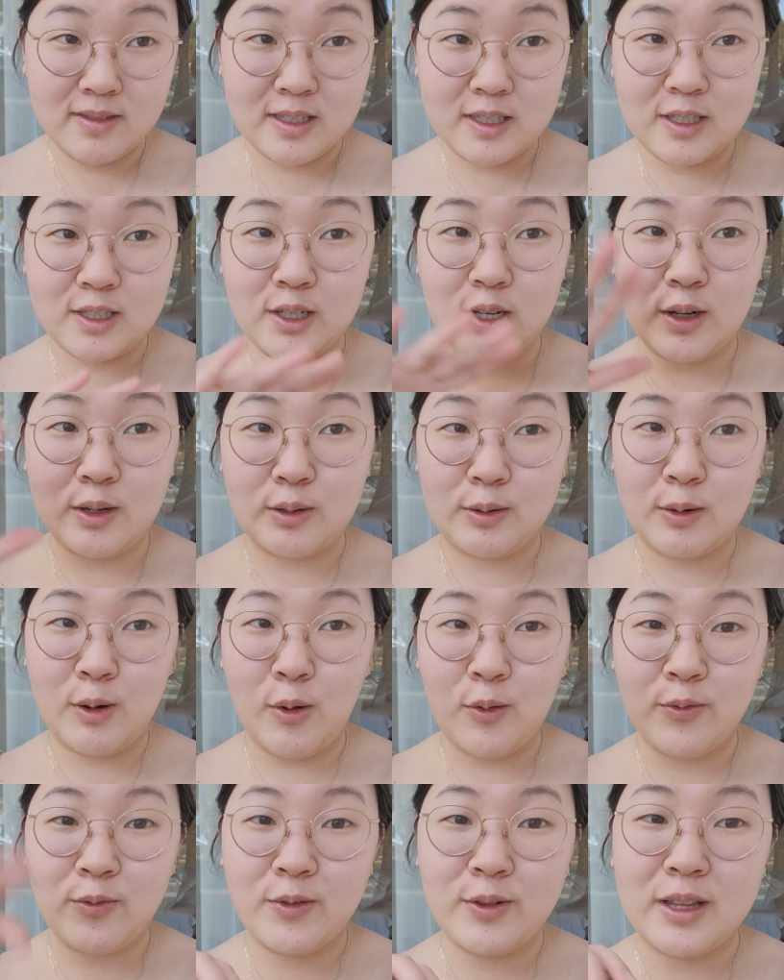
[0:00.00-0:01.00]
So
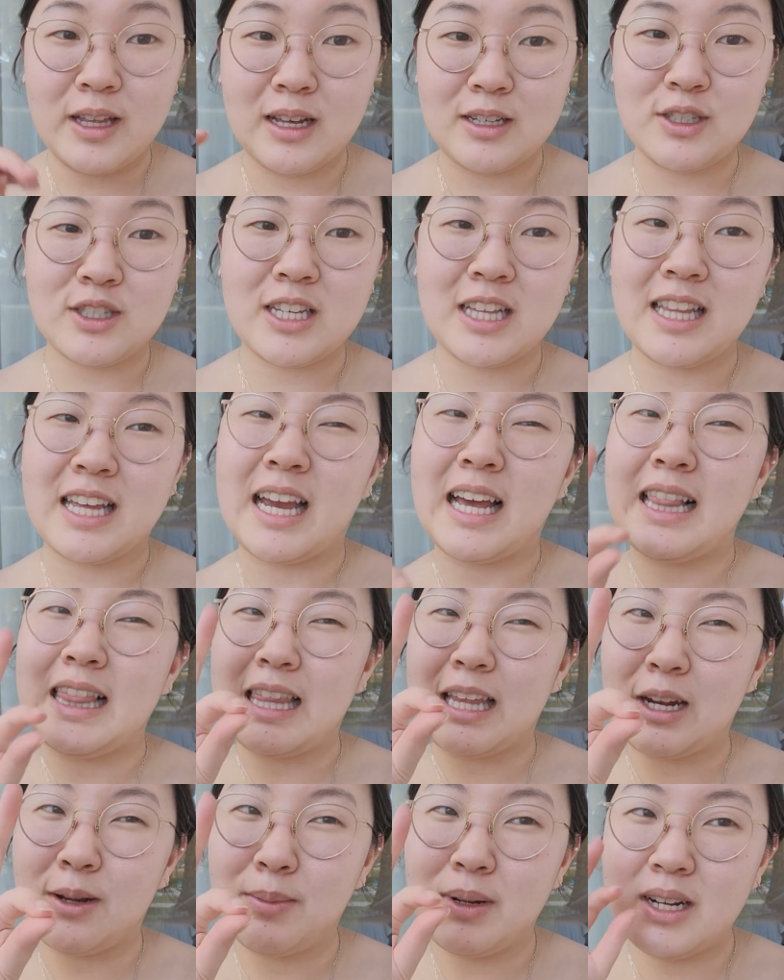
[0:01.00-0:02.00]
hopefully I just get like a
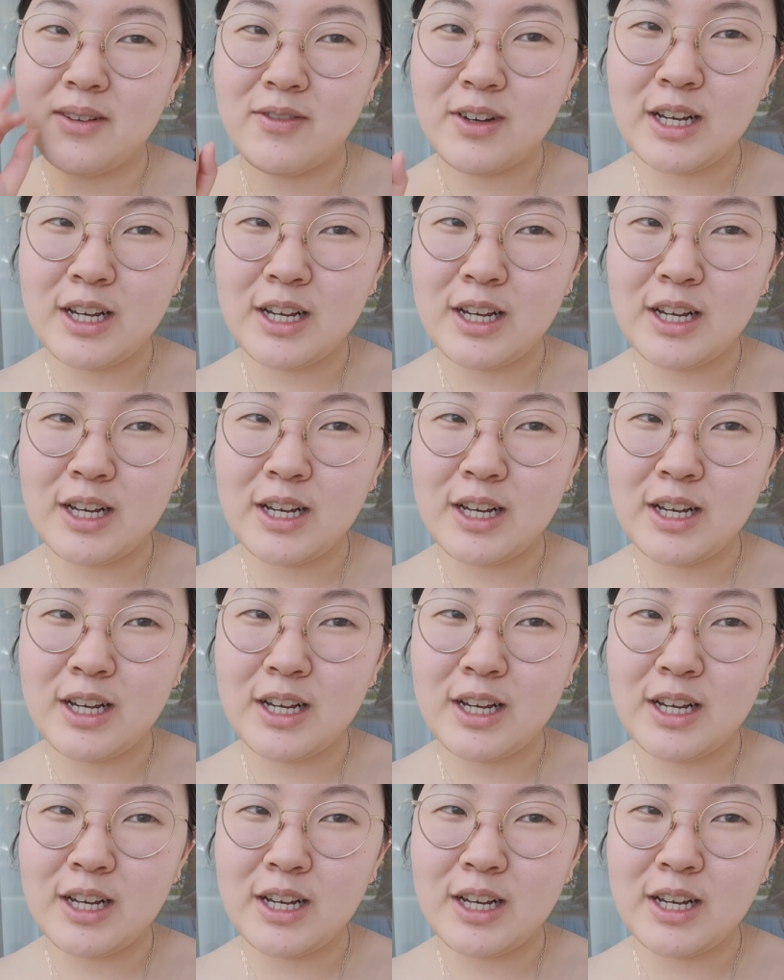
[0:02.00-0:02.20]
little bit of a